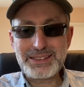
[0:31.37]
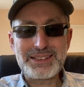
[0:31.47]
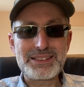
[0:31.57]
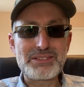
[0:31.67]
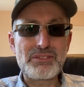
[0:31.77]

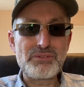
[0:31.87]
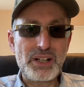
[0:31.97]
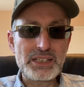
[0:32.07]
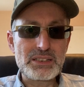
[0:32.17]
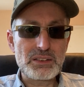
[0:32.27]
it is a
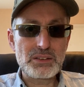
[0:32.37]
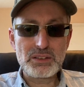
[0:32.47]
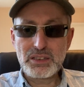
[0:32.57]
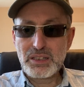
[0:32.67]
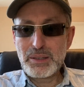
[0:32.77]

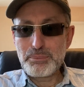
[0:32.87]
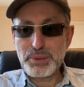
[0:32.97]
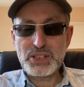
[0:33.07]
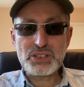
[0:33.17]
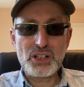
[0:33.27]
vital
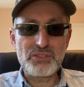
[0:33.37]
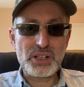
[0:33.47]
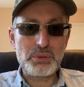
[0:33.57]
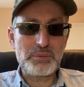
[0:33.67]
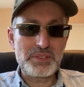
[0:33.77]
piece of
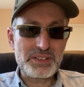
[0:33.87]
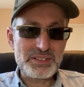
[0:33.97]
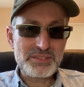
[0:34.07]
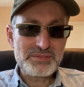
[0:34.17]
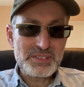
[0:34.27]
equipment.